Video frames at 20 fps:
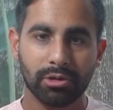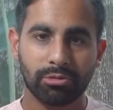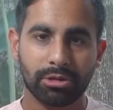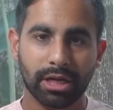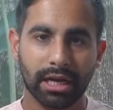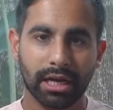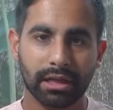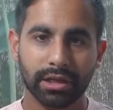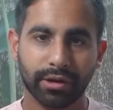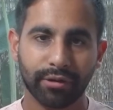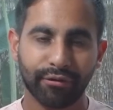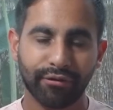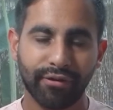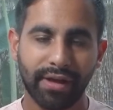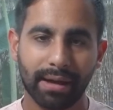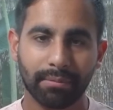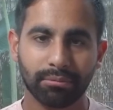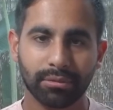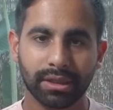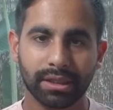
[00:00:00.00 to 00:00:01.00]
tell your
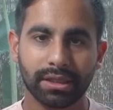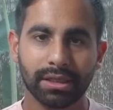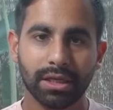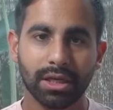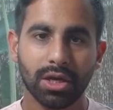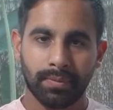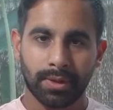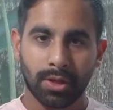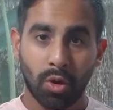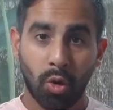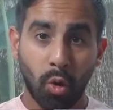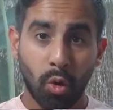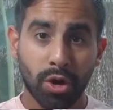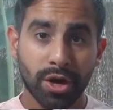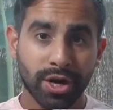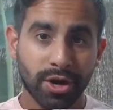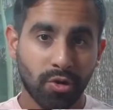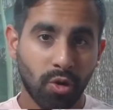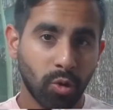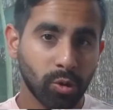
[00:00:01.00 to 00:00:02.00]
family,
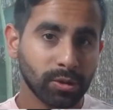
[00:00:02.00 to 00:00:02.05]
or you're